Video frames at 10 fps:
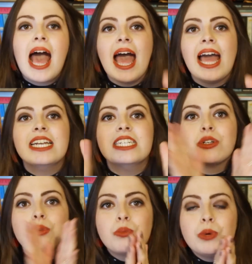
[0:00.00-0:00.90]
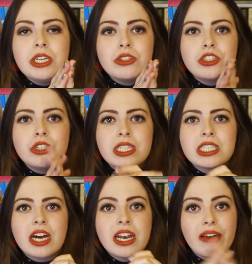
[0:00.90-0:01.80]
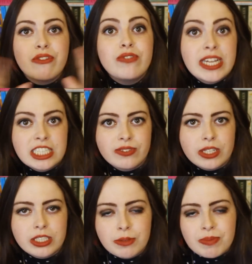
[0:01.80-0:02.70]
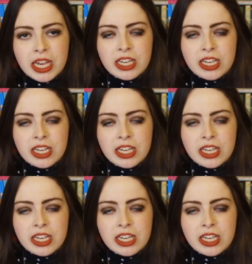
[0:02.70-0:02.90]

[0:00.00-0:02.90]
And we used to do these kind of like festivals.